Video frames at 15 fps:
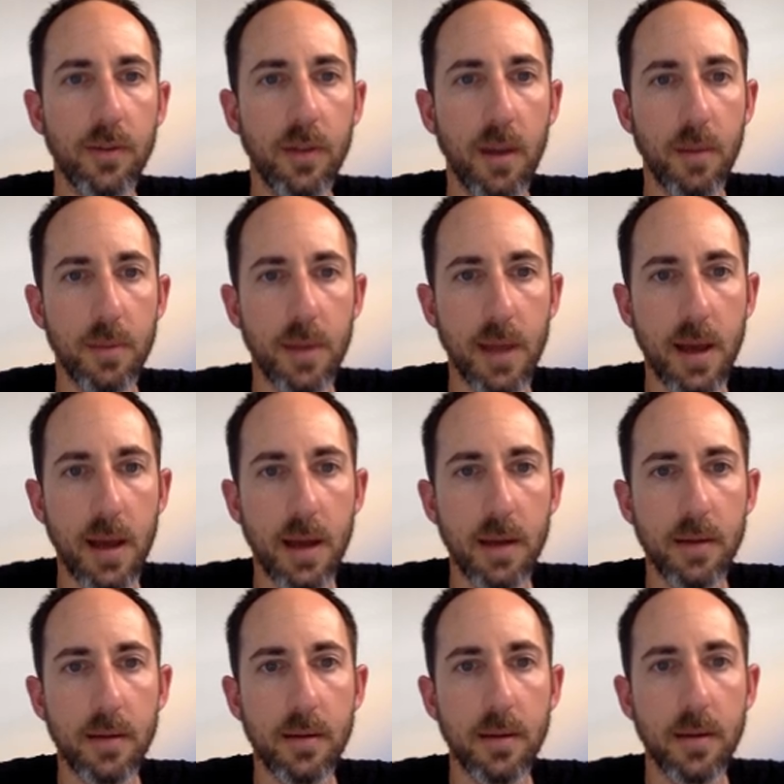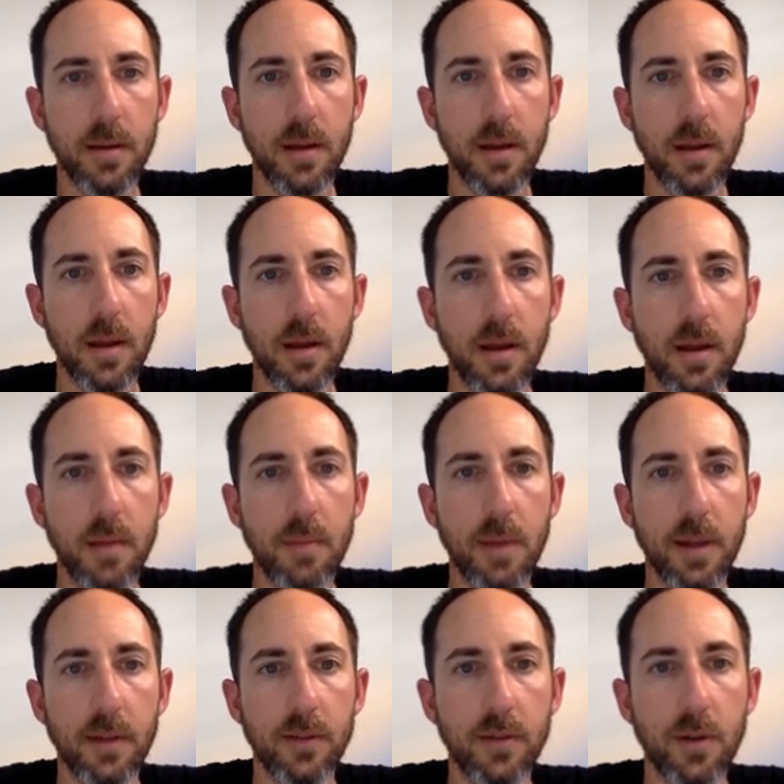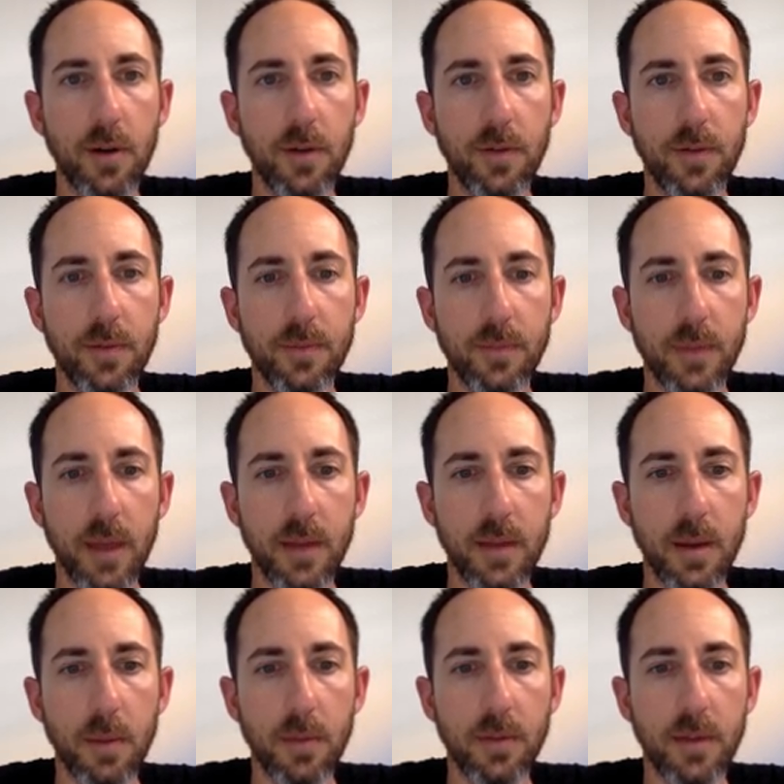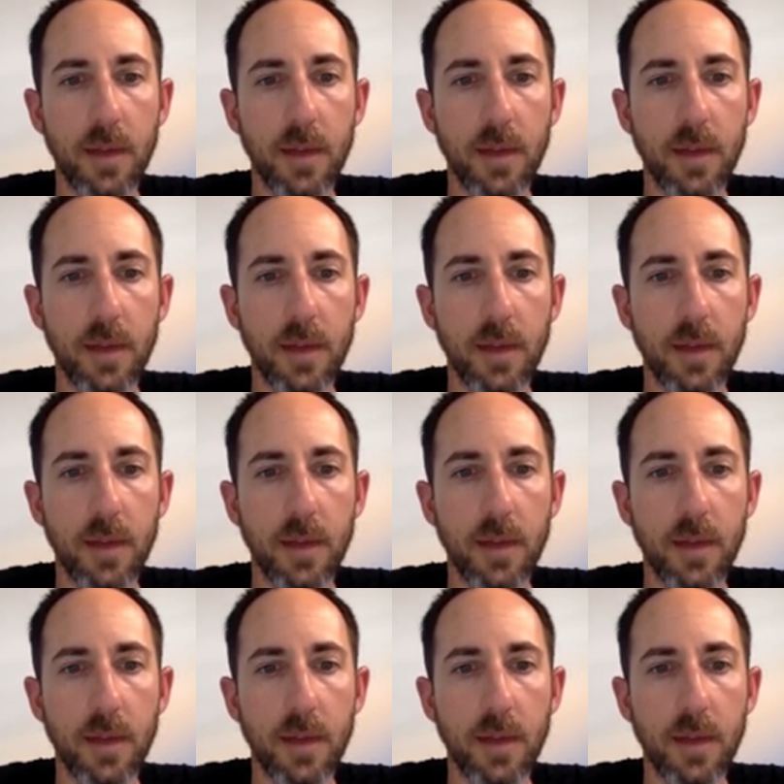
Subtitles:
come down, bounced off, and that was